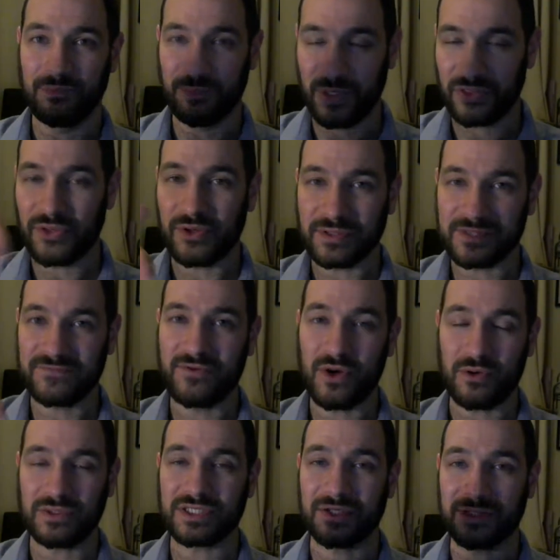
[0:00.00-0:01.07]
But those
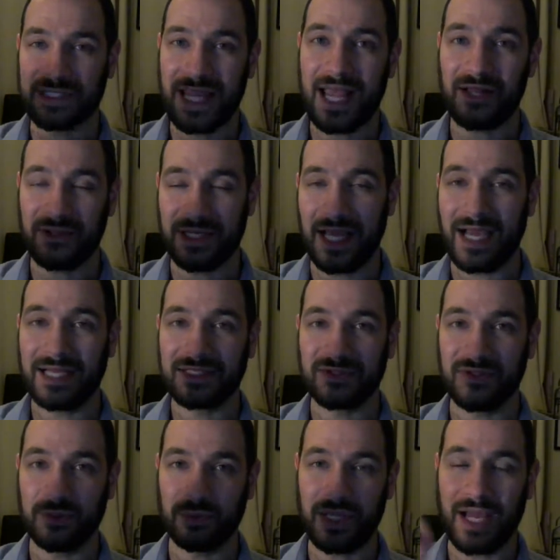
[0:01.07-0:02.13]
votes are tallied
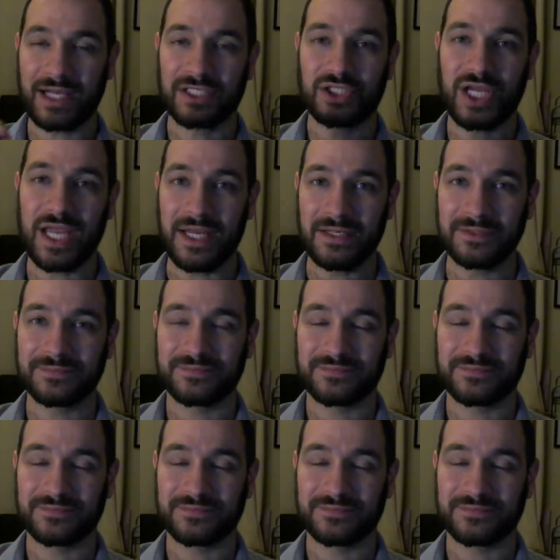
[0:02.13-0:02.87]
onto the blockchain.